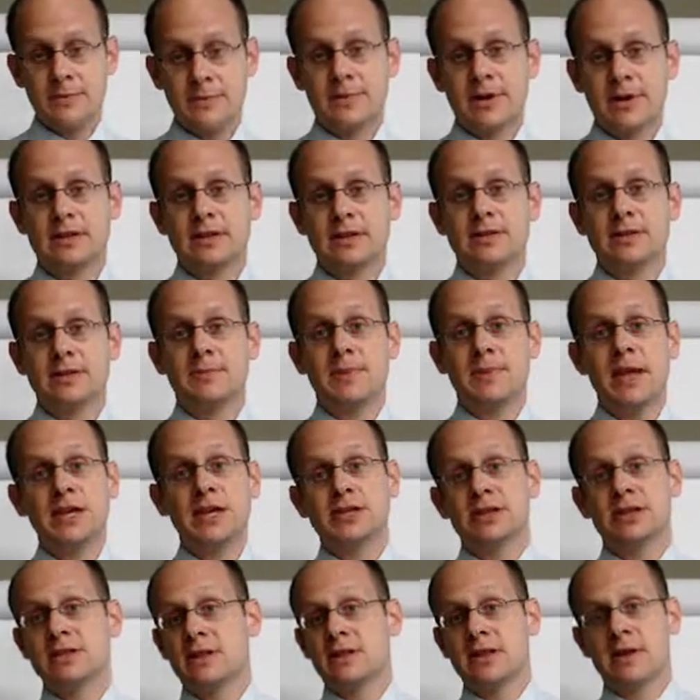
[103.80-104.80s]

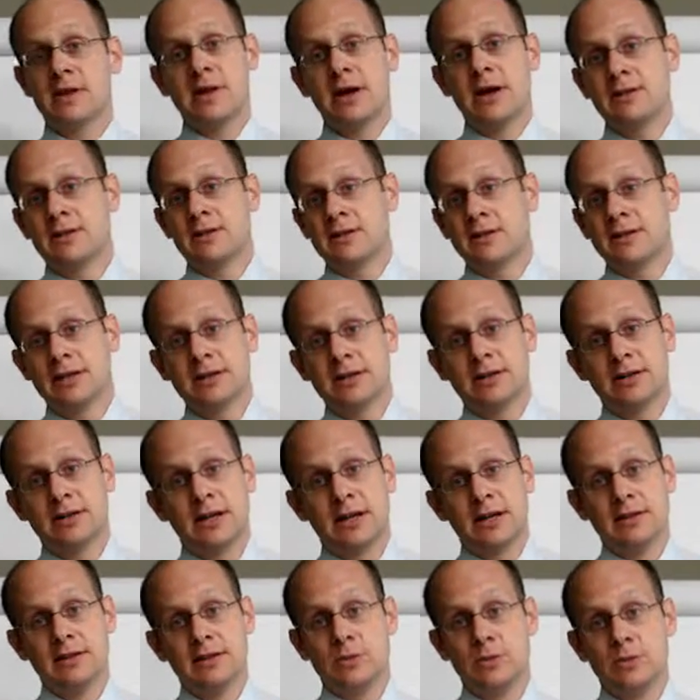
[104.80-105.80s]
participation. Some other center
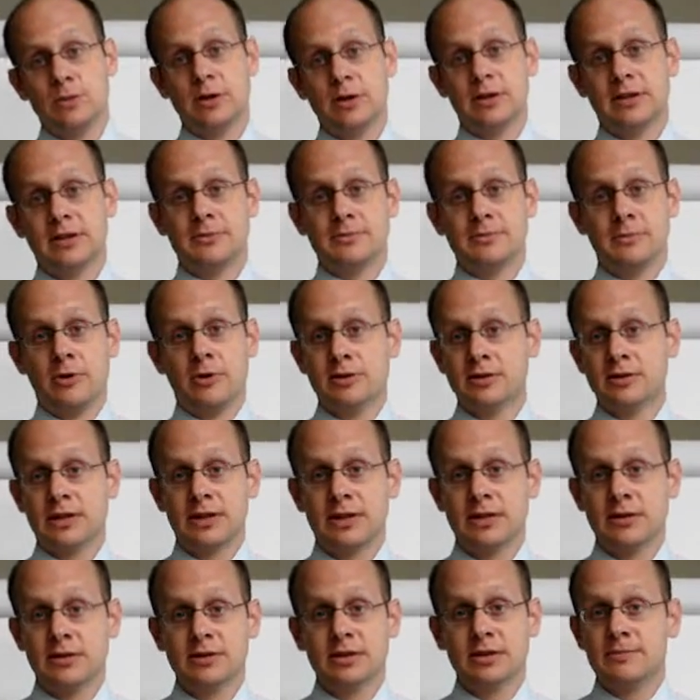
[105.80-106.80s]
can do all
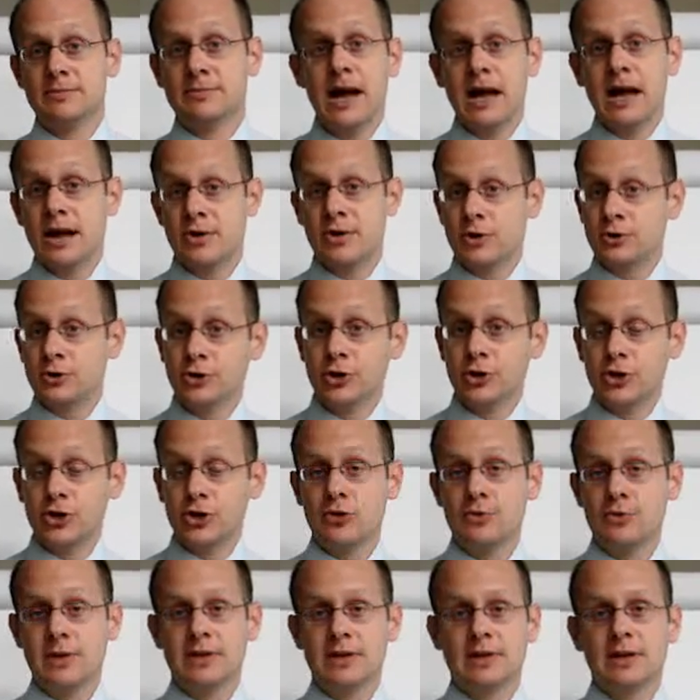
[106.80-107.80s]
the background
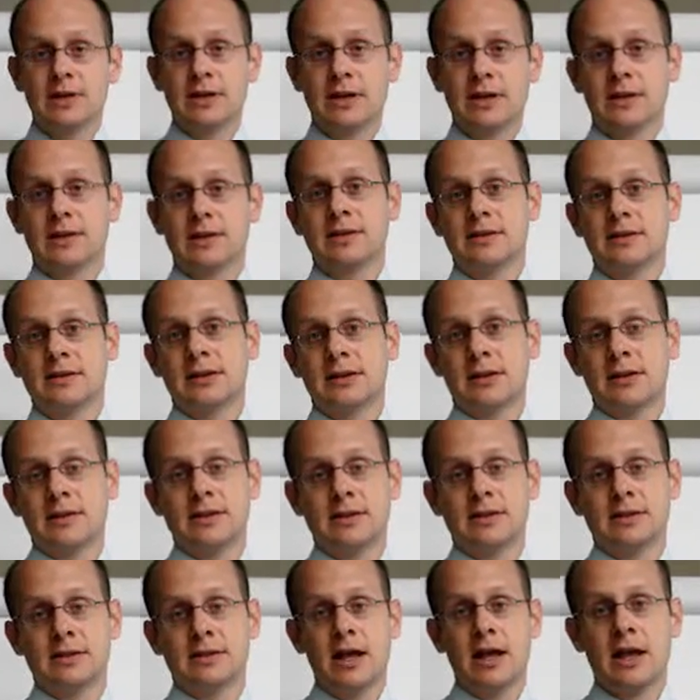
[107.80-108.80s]
documents, etc.,
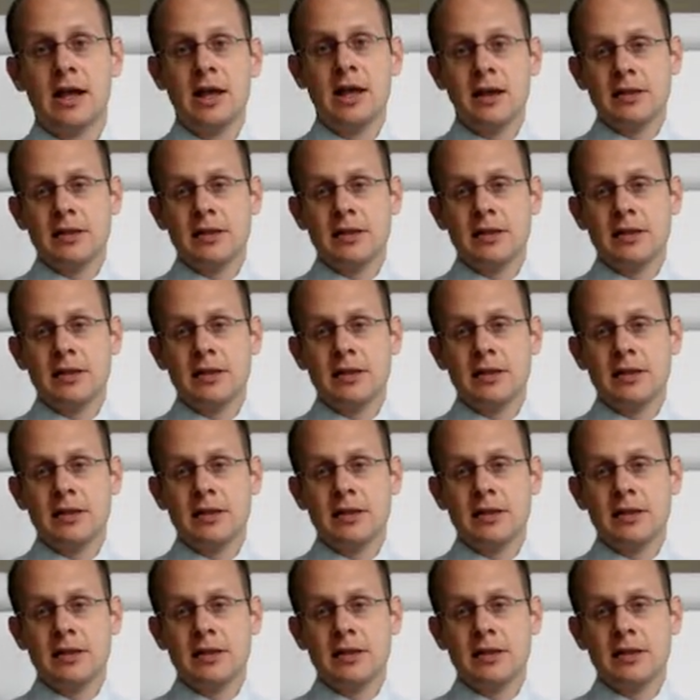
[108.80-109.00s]
etc.